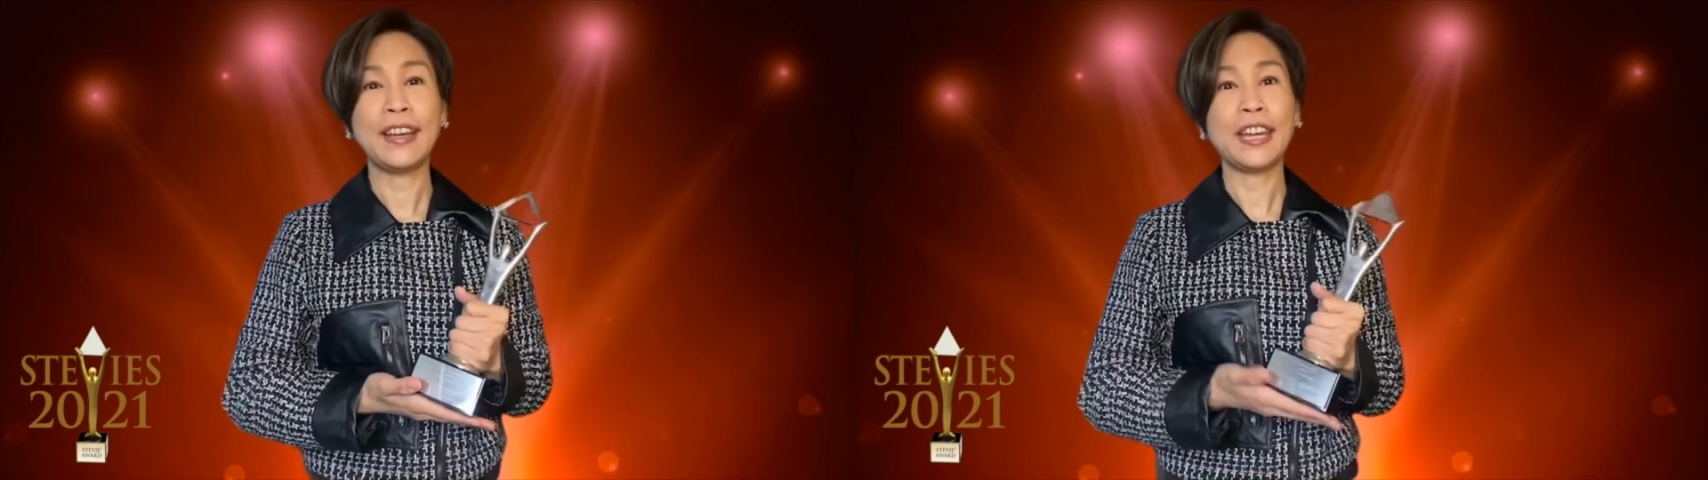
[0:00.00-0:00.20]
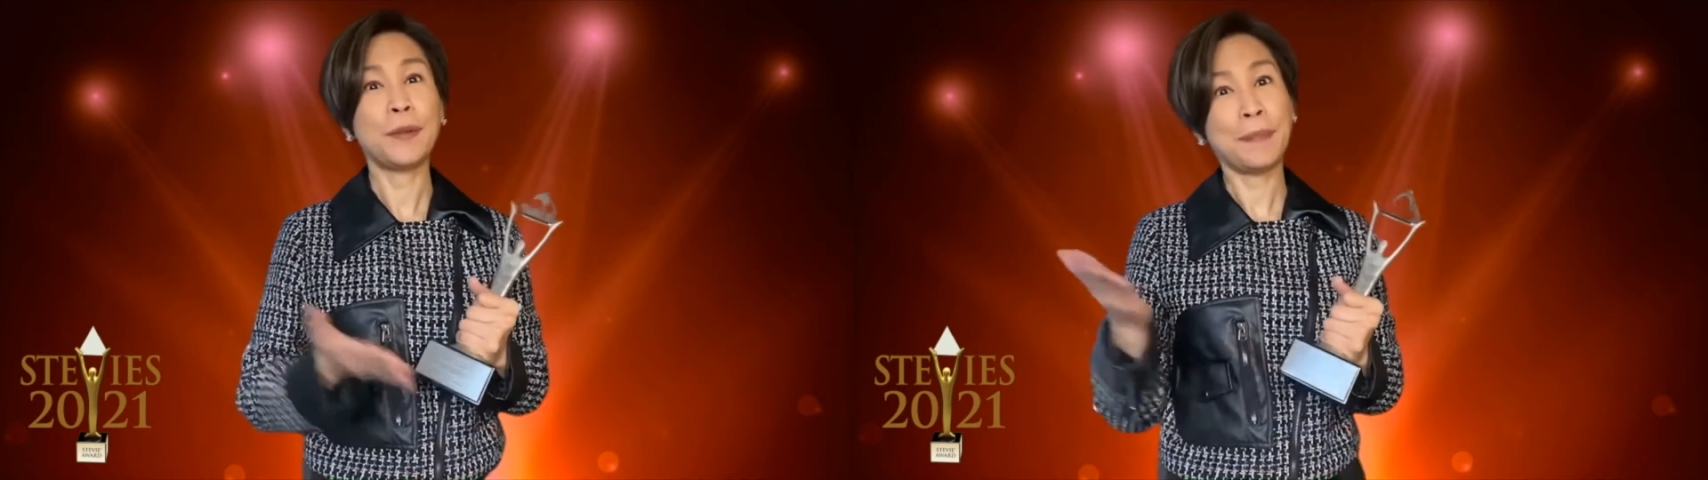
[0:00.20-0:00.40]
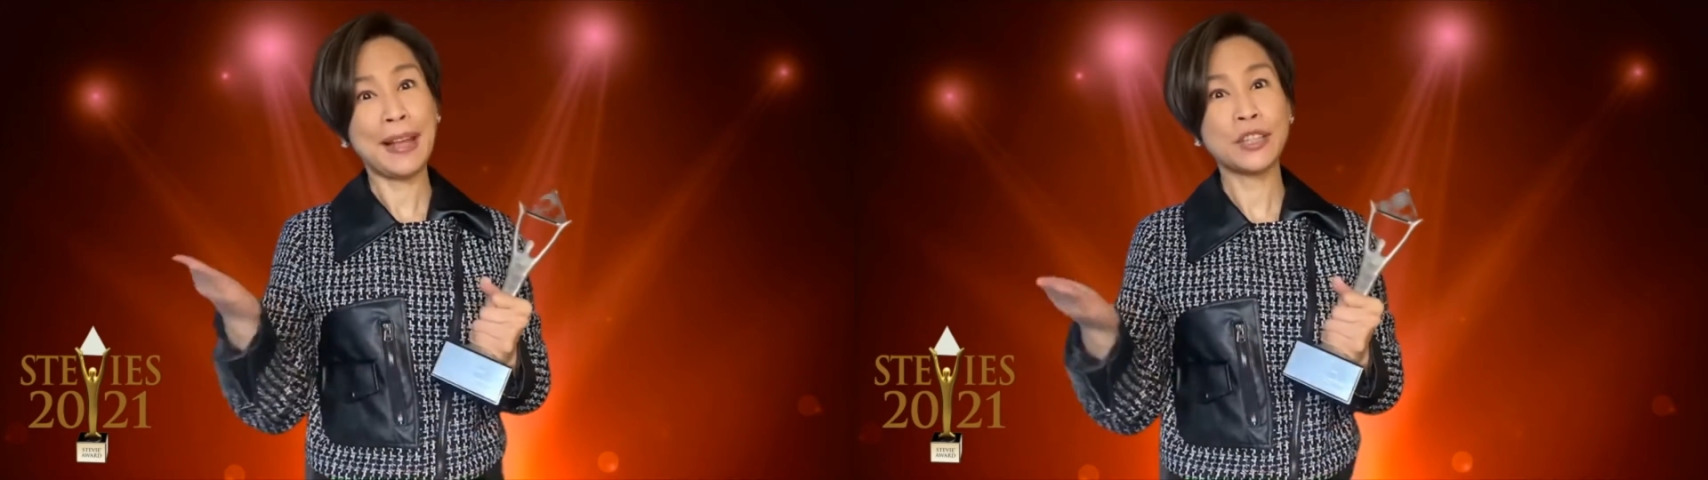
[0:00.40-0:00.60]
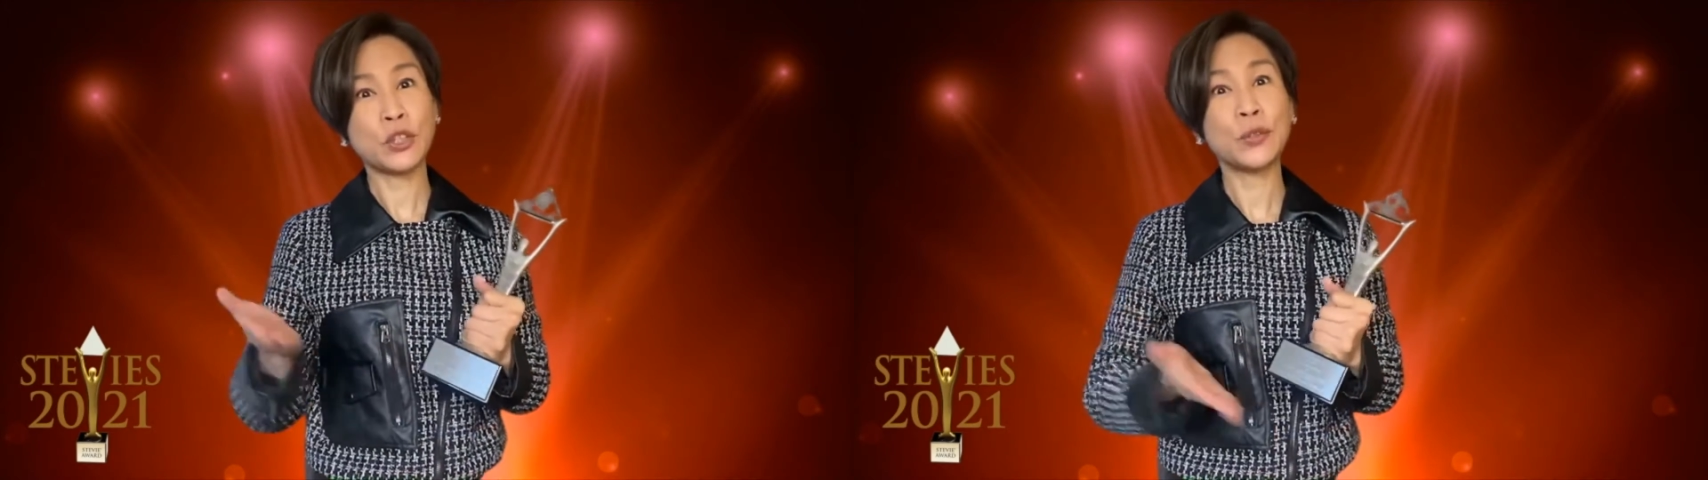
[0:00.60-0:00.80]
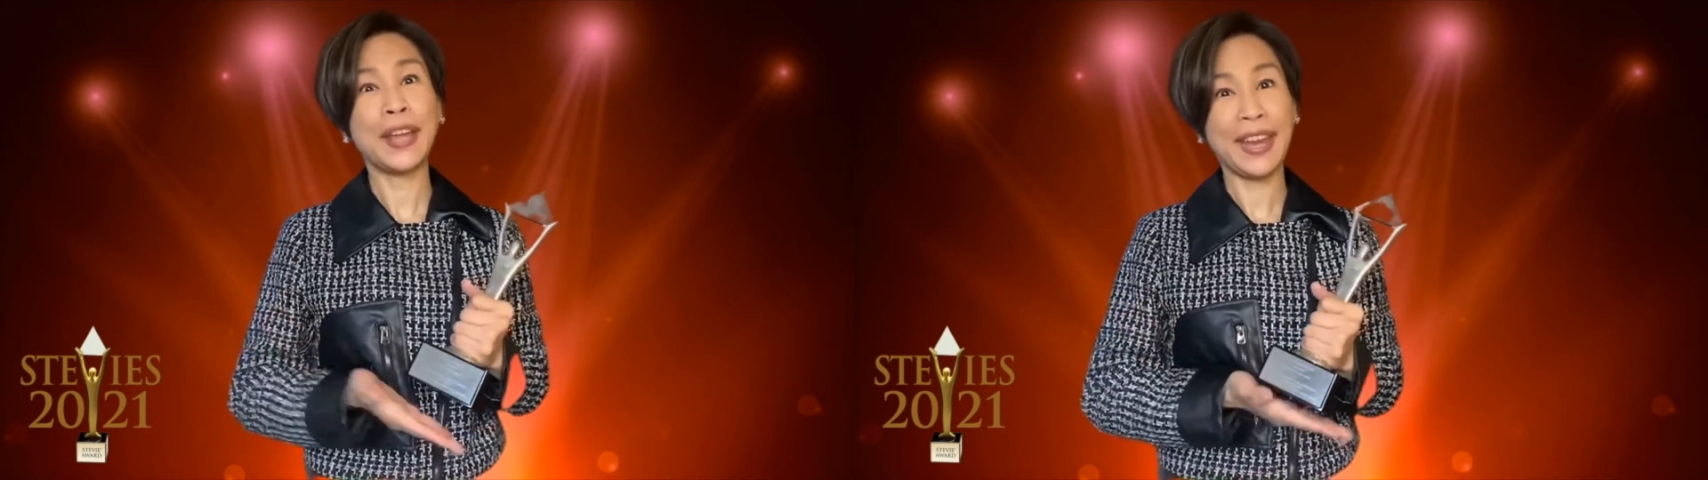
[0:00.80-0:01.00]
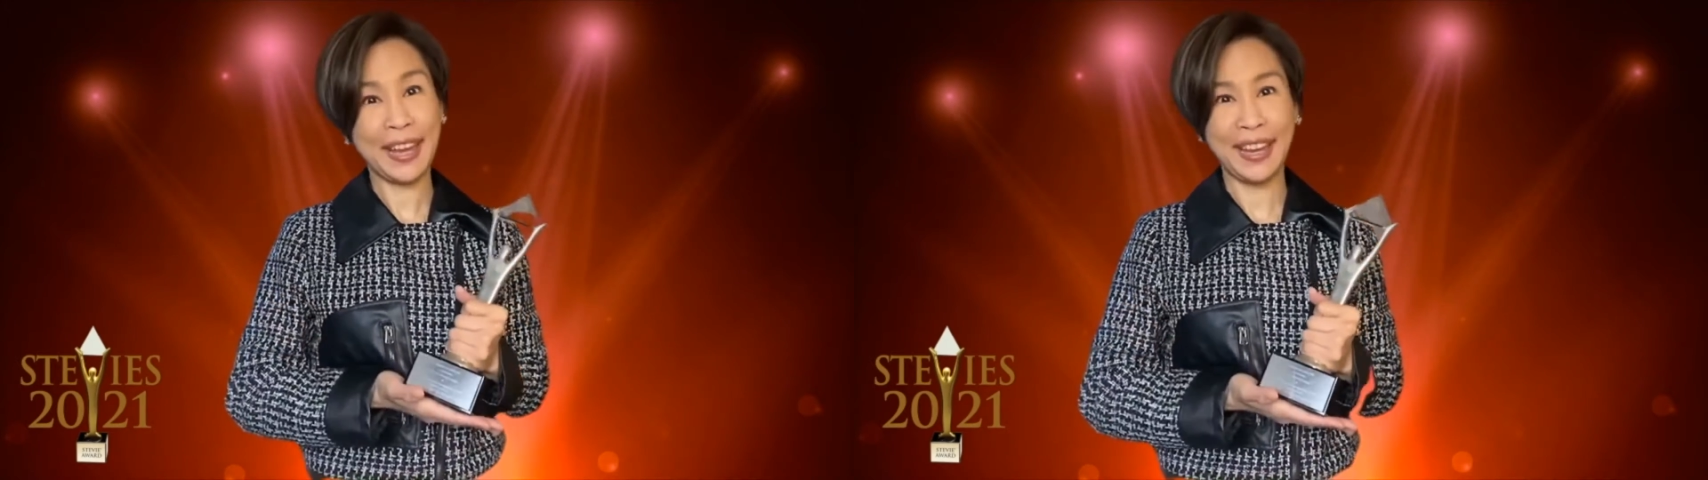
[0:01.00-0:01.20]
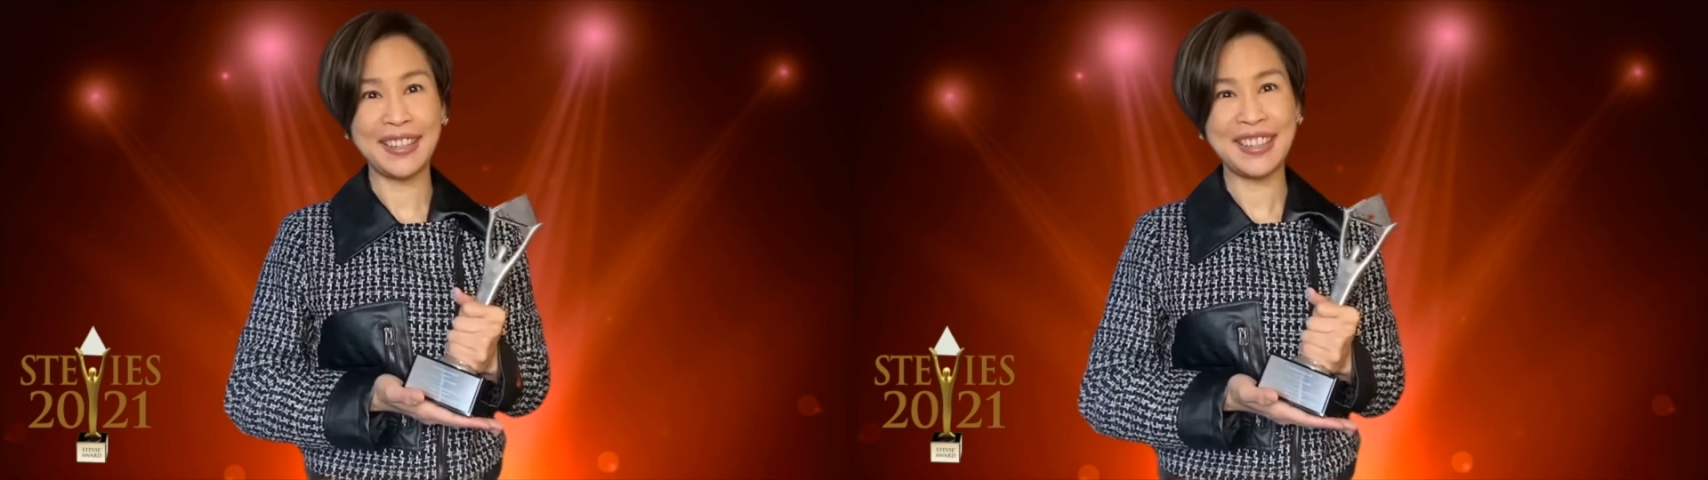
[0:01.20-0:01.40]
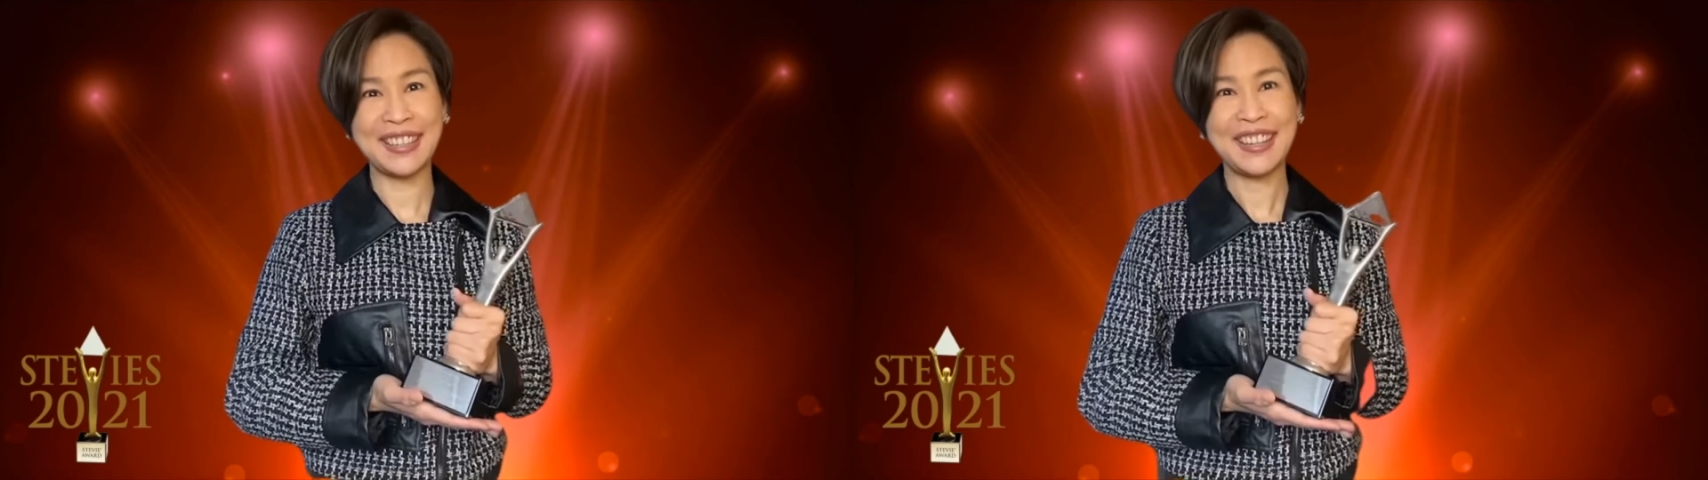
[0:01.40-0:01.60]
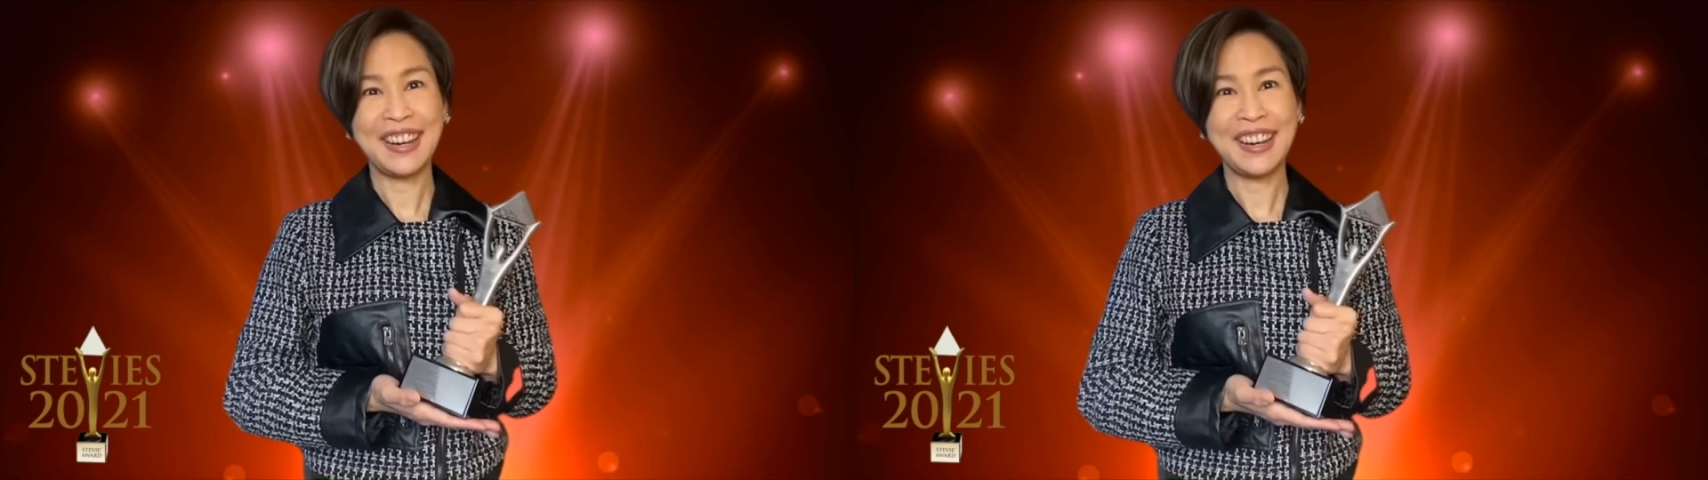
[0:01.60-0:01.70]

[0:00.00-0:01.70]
in past two decades.